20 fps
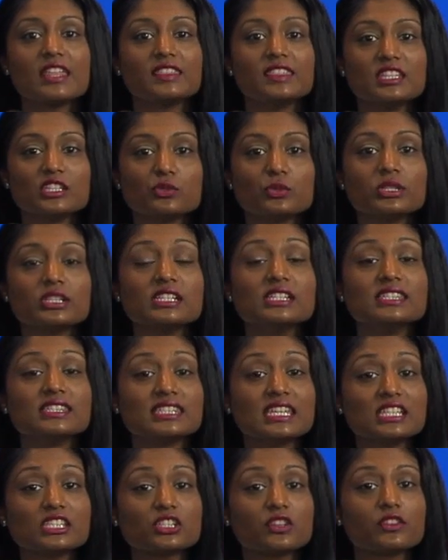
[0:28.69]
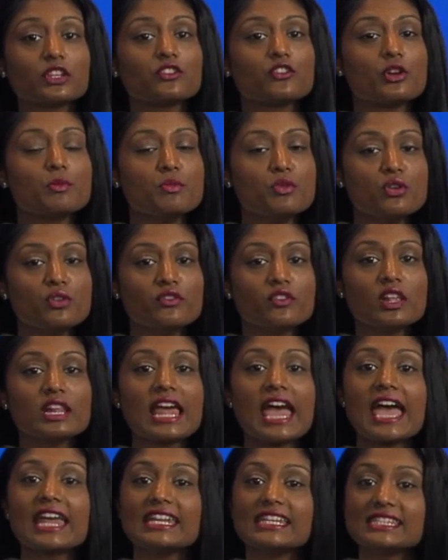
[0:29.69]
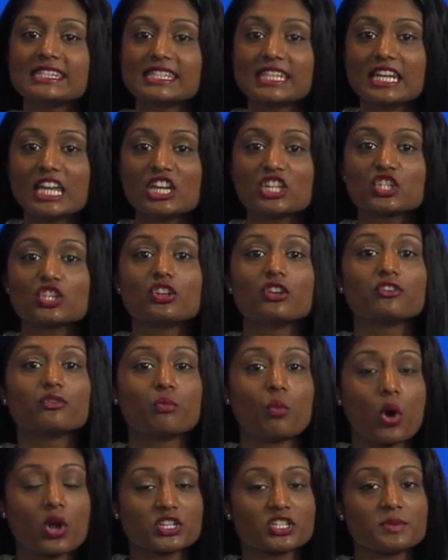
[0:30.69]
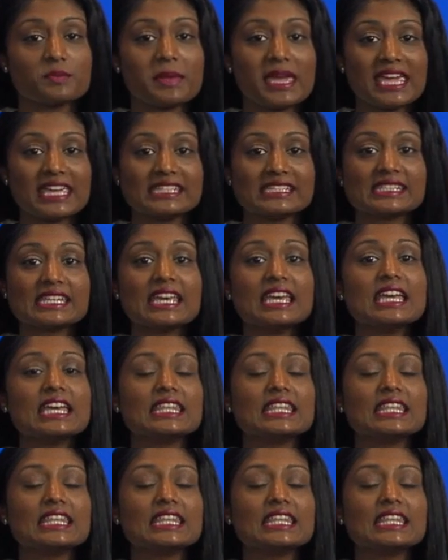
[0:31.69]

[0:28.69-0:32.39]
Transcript: This will consist of the removal and installation of water mains.